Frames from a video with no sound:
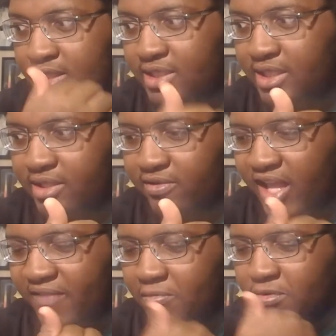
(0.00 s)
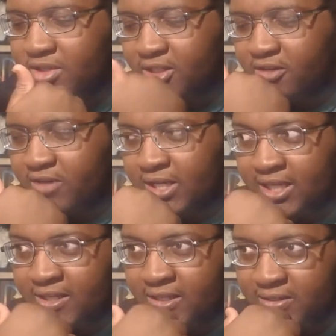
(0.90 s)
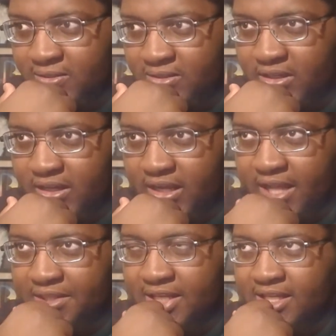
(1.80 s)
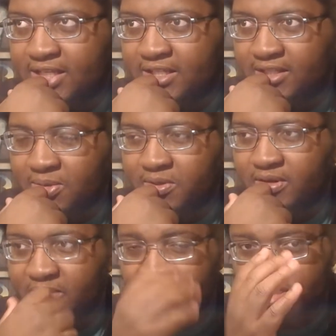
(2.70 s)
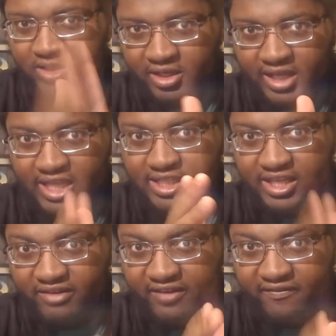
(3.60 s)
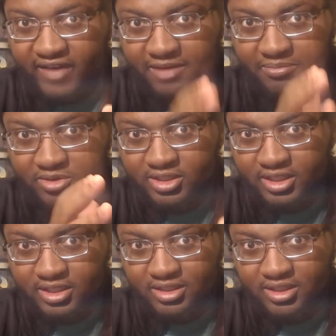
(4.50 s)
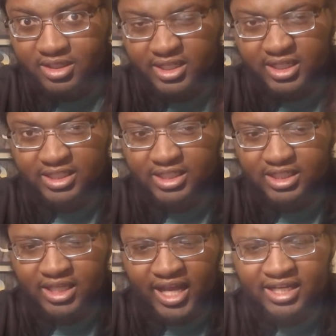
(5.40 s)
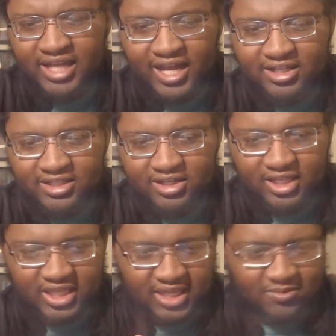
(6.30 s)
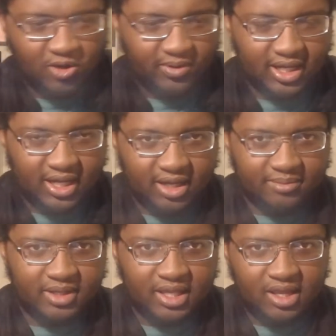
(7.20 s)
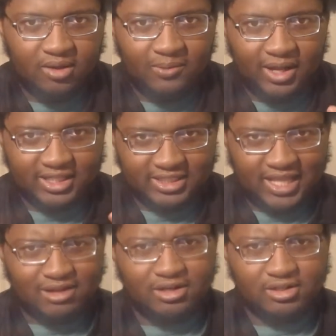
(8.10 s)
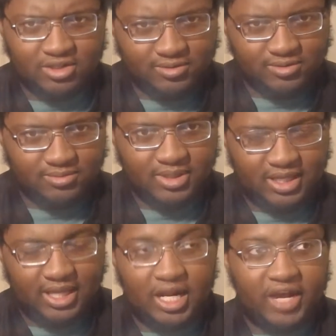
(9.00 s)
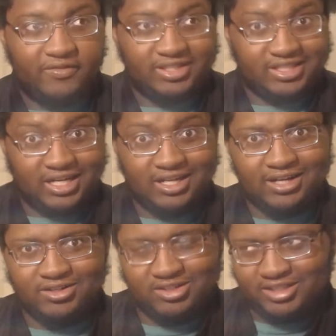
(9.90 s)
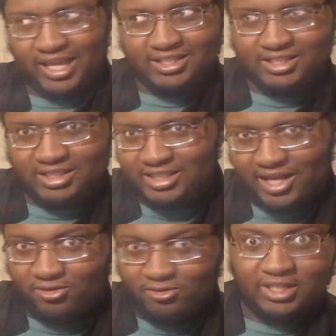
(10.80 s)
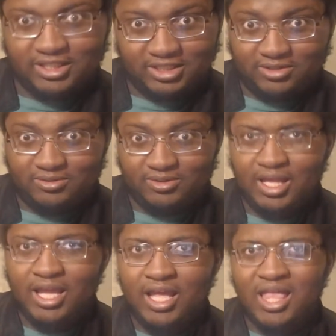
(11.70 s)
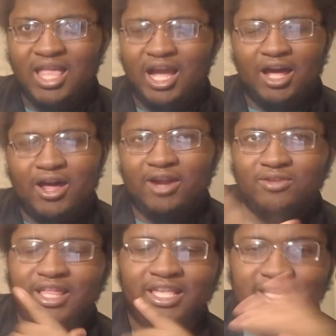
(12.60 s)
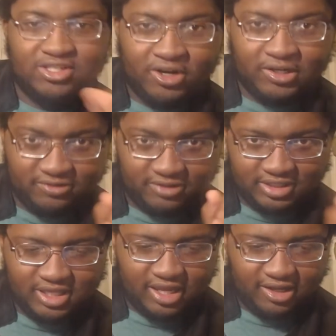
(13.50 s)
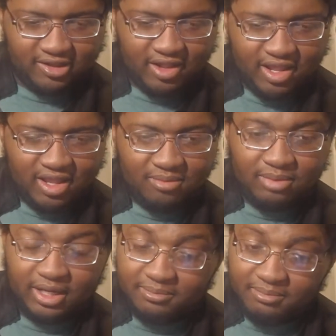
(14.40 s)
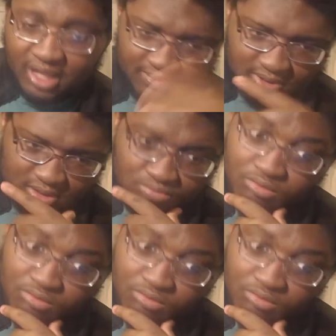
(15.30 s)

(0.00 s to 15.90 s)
Even when Sigaraki heals, I think he's still going to be stuck at 75%. Because I doubt he's going to keep going up while he's out of the tube. And obviously the doctors just got arrested, so I don't think he's that torturous yet, but maybe.